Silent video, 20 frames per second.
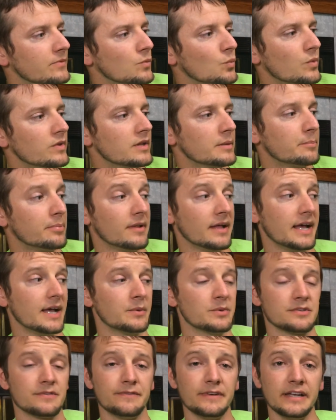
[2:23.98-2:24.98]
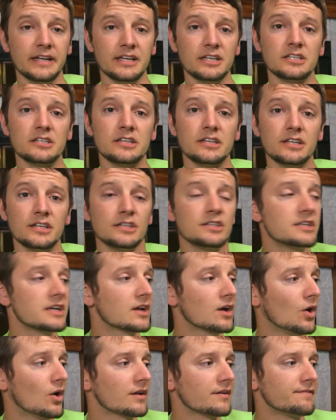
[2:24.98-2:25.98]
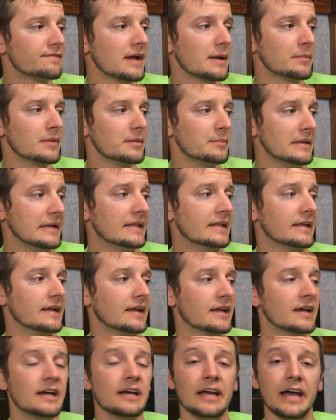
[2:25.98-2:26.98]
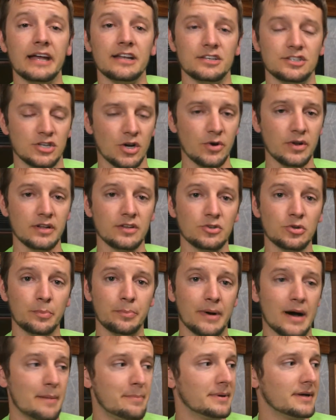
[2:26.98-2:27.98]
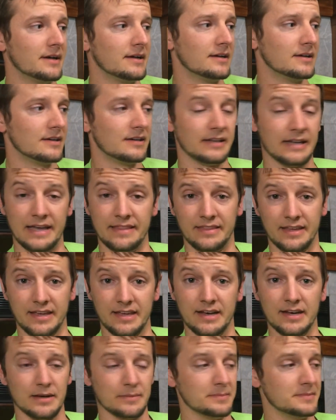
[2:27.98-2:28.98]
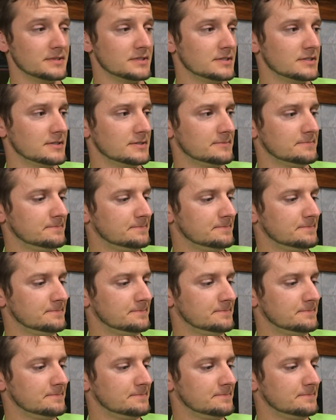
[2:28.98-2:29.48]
When the plan was finished, she called a family meeting and showed it to Papa and the cubs.